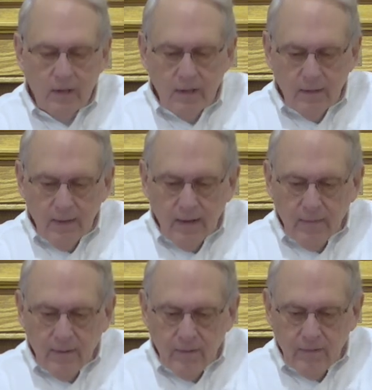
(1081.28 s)
that are
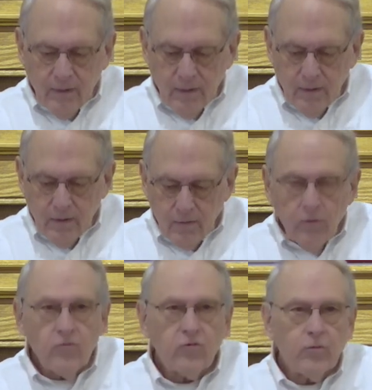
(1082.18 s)
in the
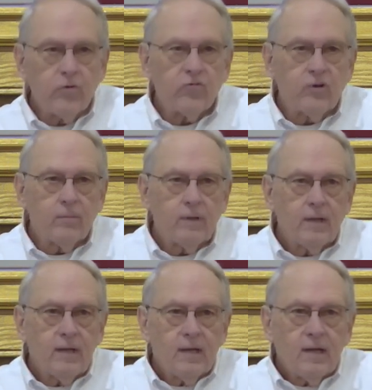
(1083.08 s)
New Jerusalem
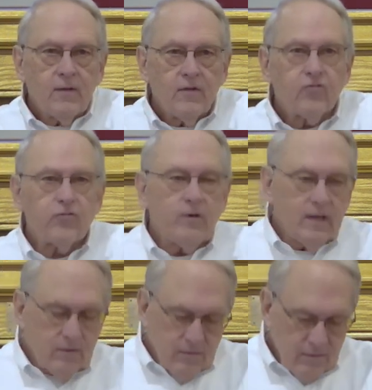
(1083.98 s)
the
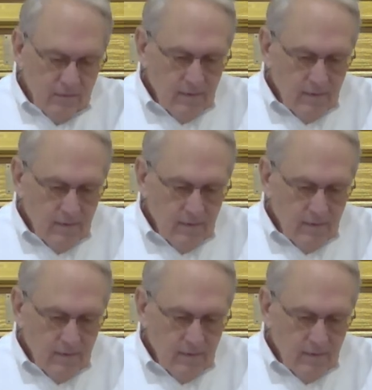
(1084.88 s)
streets,